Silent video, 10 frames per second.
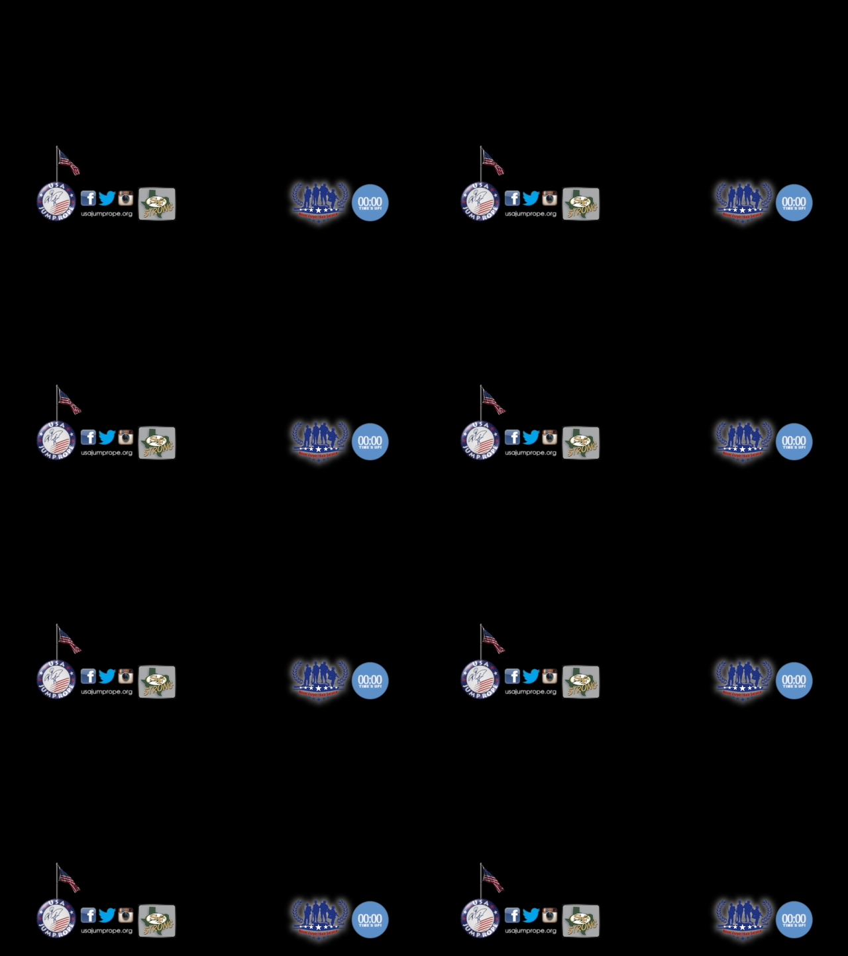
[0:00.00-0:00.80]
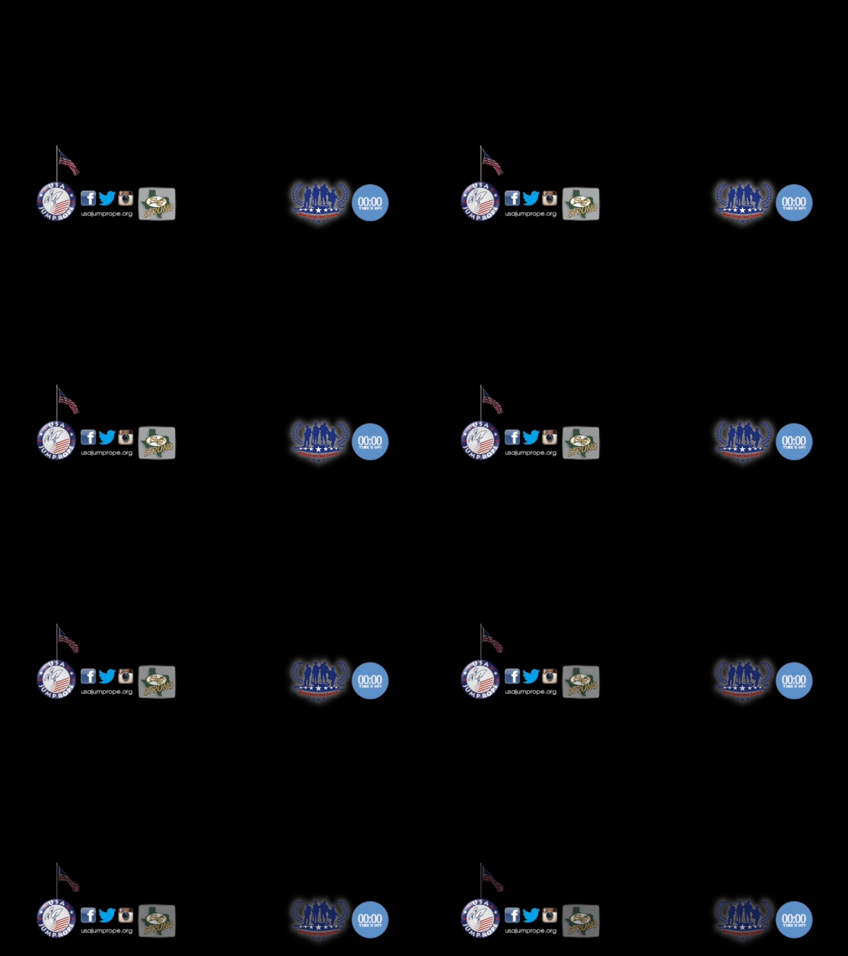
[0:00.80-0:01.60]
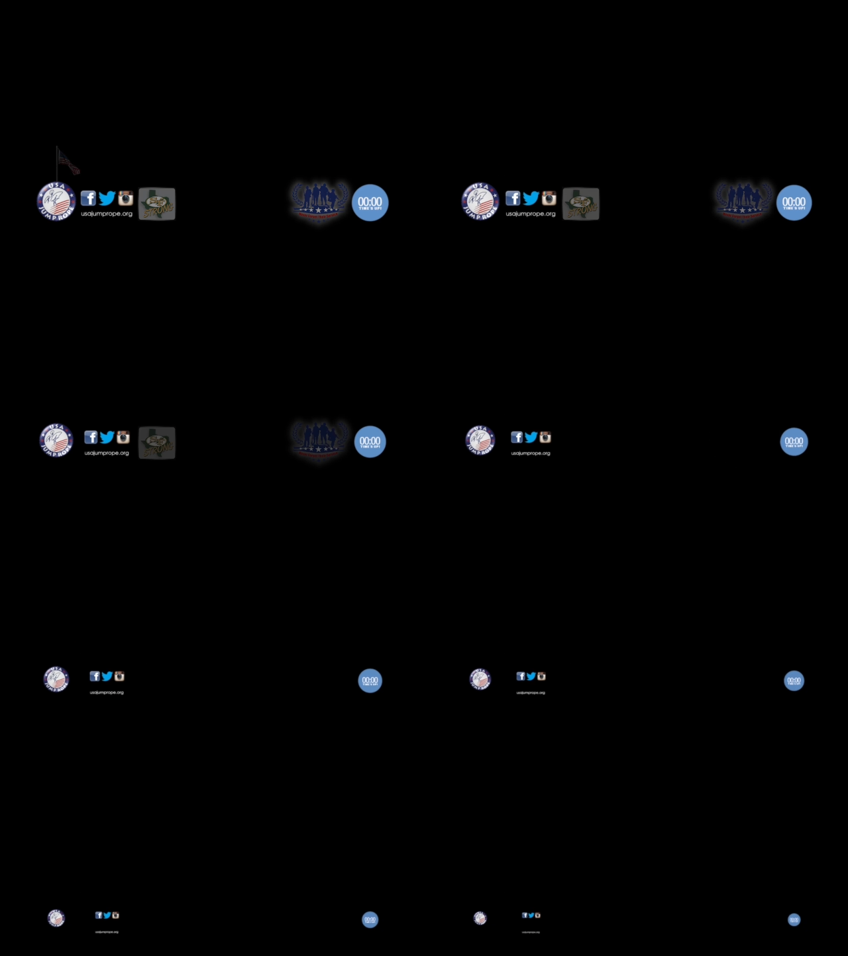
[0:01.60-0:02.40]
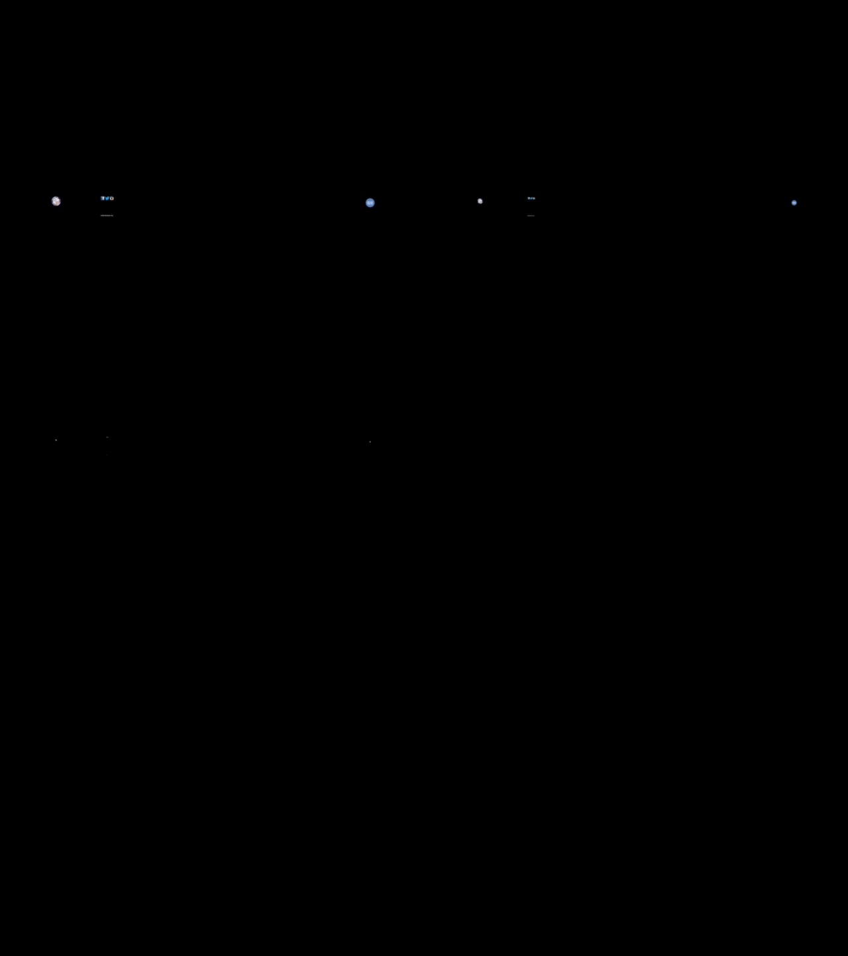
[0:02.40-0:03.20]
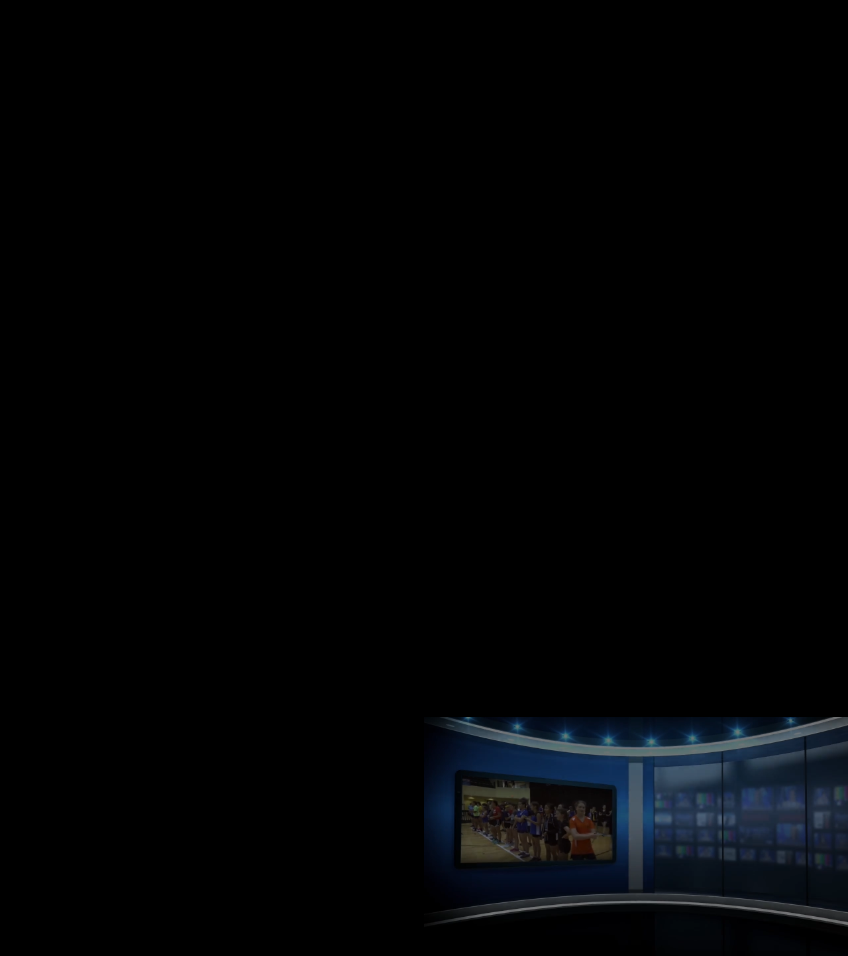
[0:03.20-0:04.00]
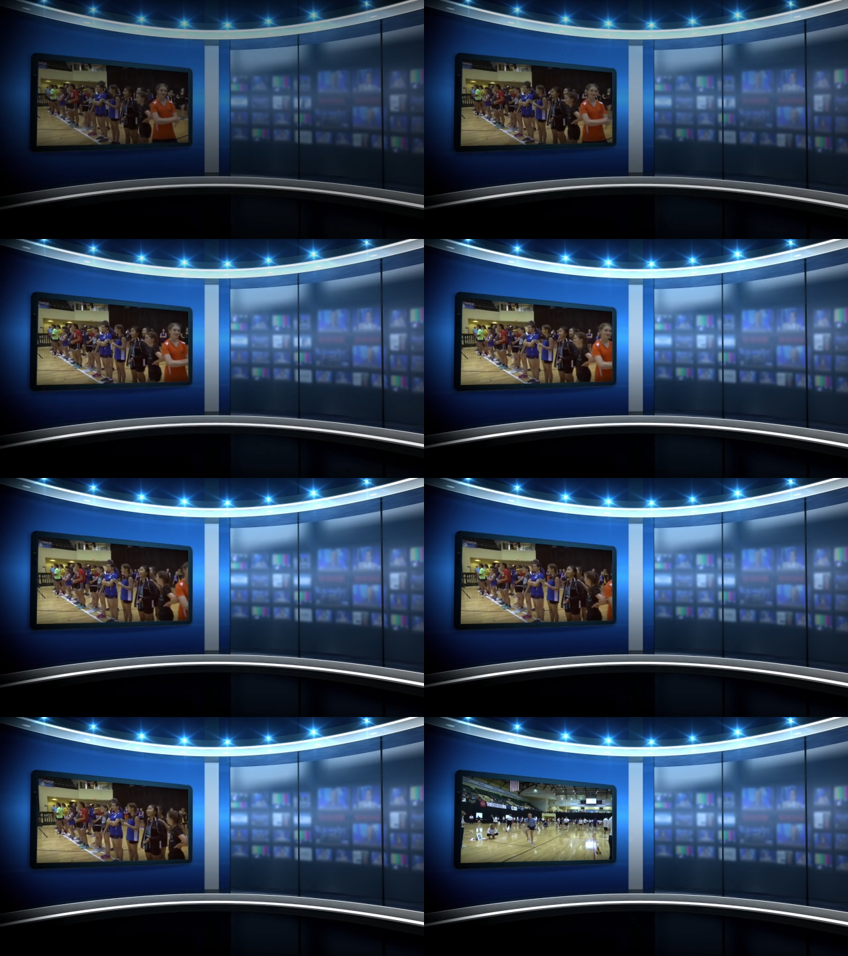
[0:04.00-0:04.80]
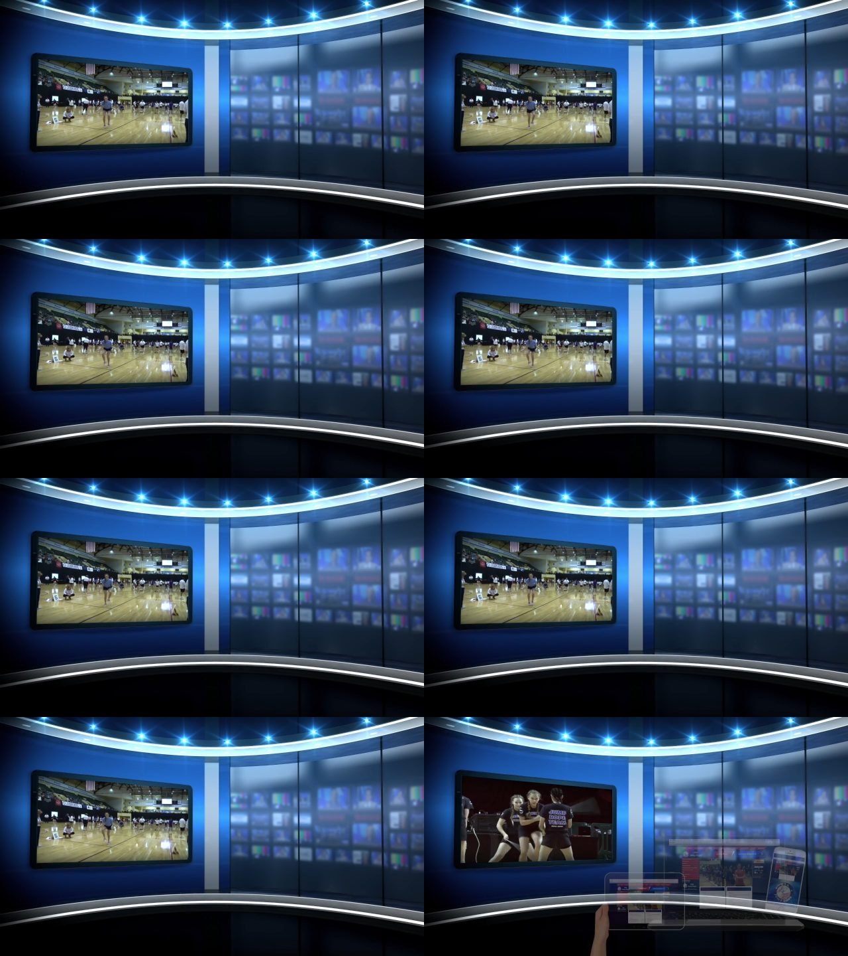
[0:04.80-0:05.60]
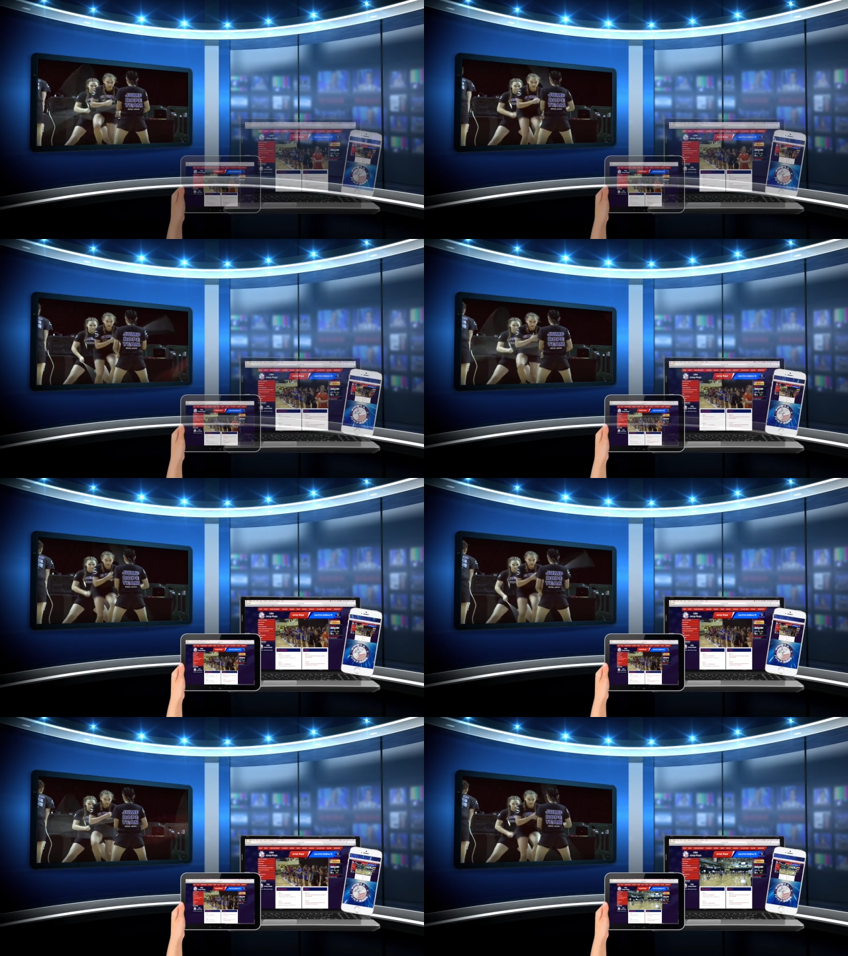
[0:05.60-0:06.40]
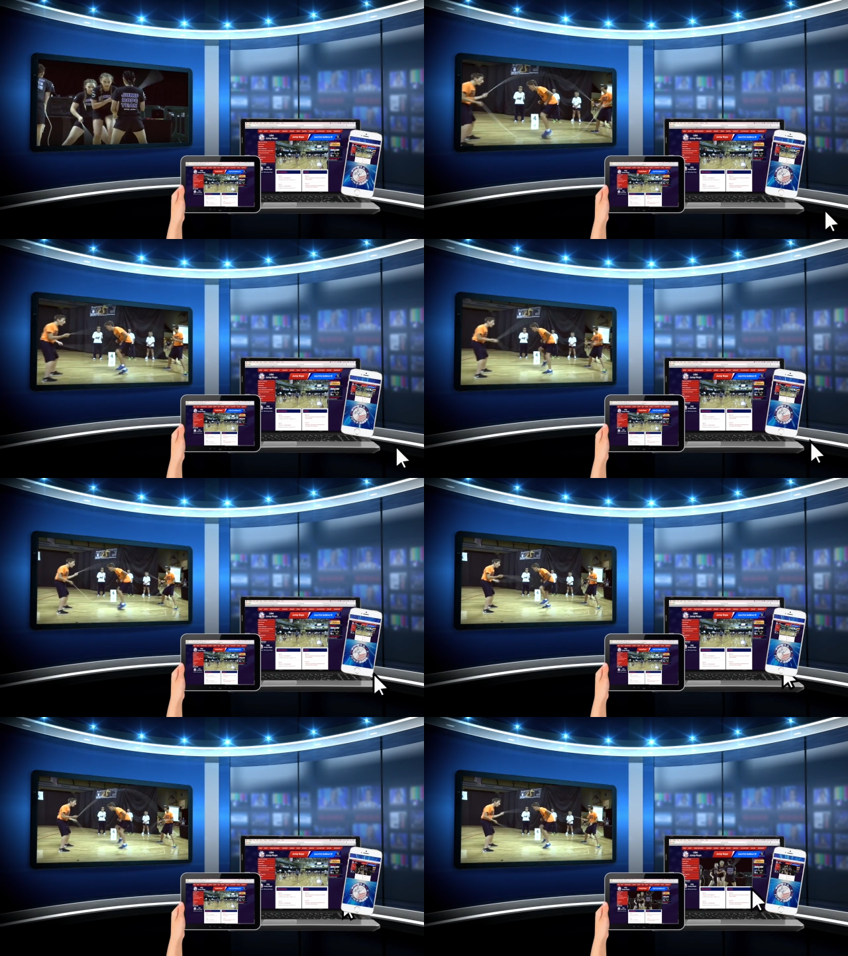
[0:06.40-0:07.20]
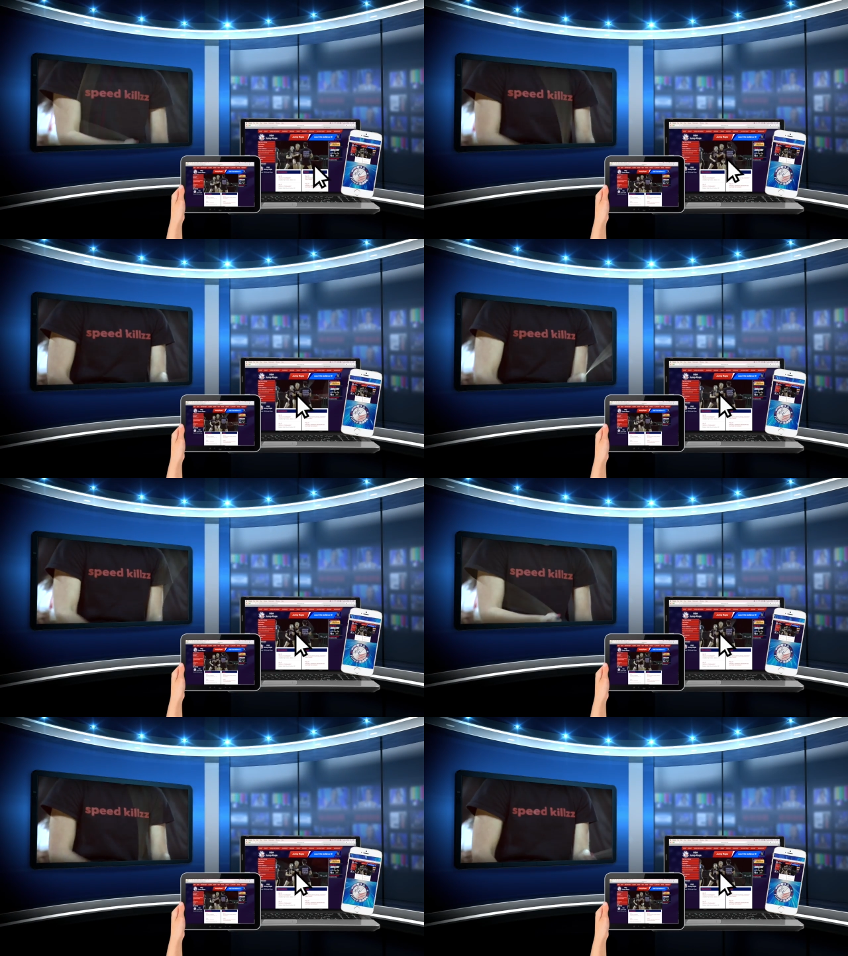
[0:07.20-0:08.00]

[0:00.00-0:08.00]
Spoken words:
(no speaker visible)